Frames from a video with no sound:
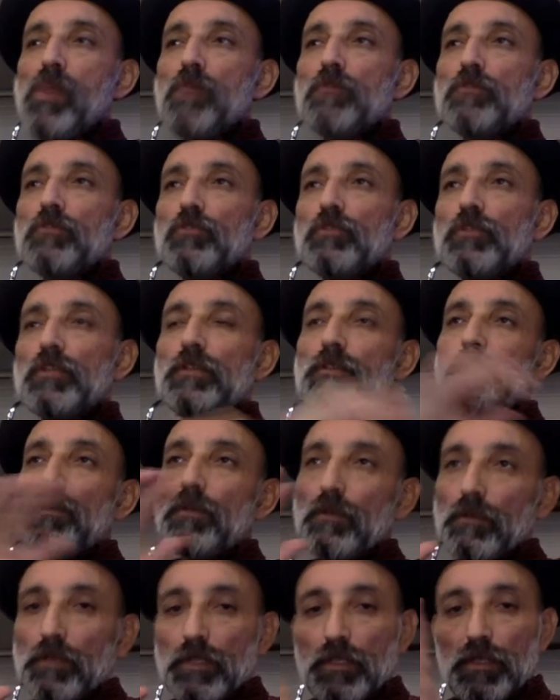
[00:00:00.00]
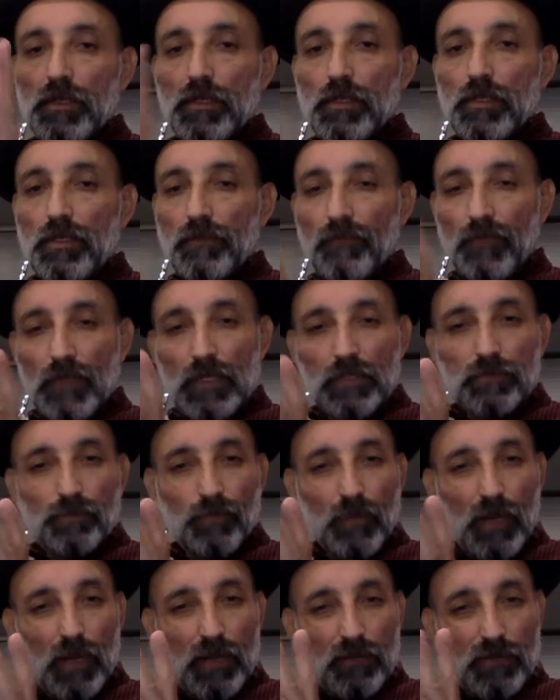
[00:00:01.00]
So that he feels
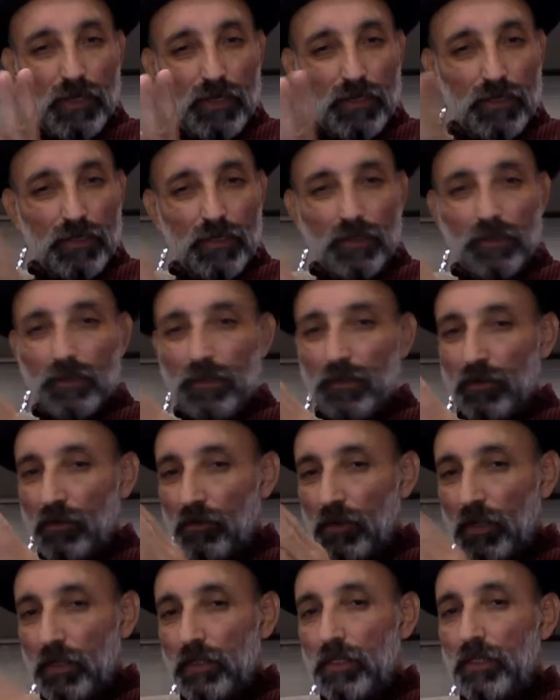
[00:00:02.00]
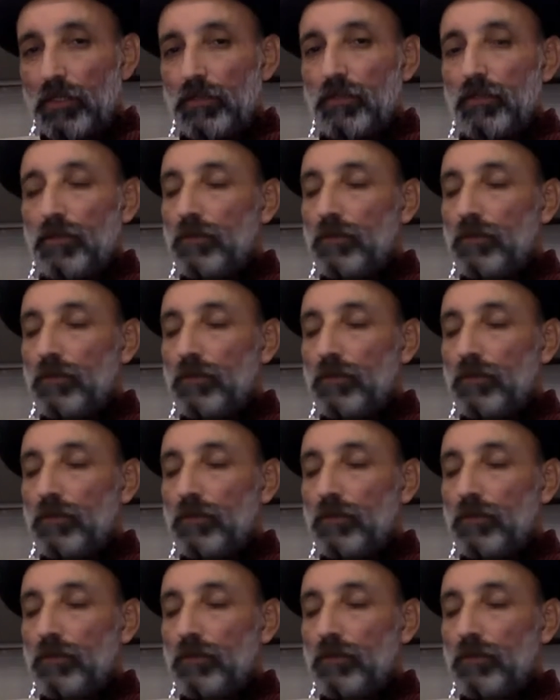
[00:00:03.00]
private, and all that.